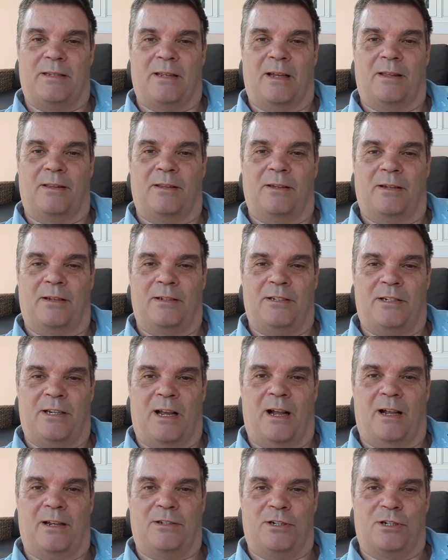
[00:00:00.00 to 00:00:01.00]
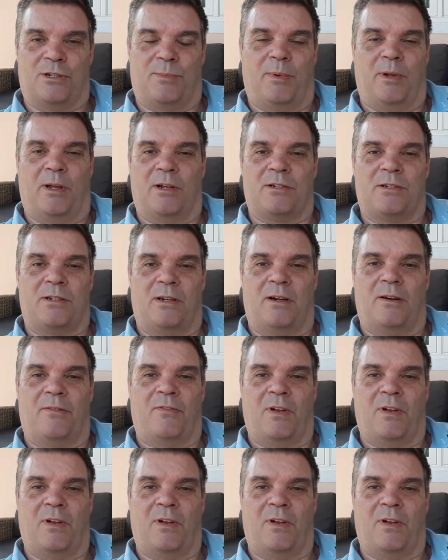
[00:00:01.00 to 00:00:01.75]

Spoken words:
that they can charge just because you're a